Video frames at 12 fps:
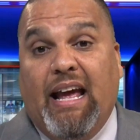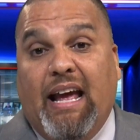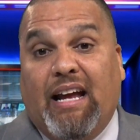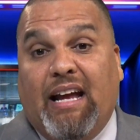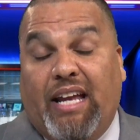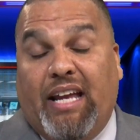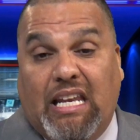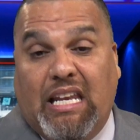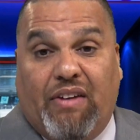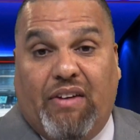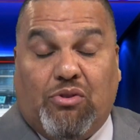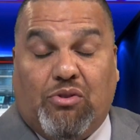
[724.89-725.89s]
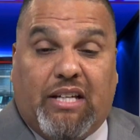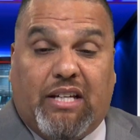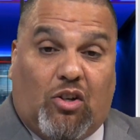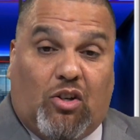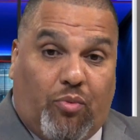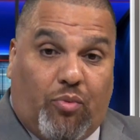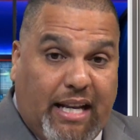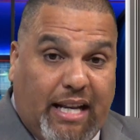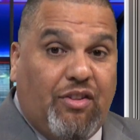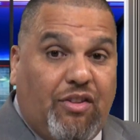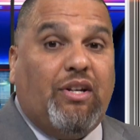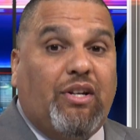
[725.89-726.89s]
Now, the individuals that are already
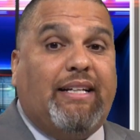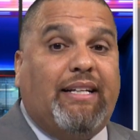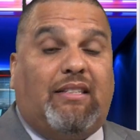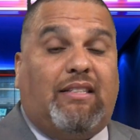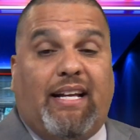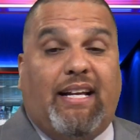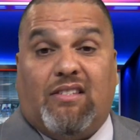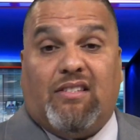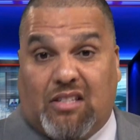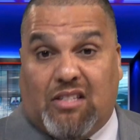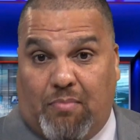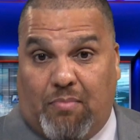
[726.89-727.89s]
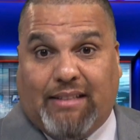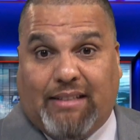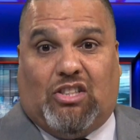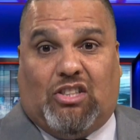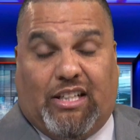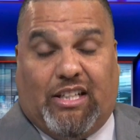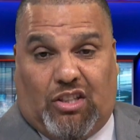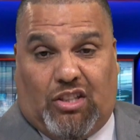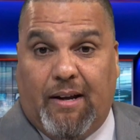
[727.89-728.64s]
in the United States, this is my suggestion.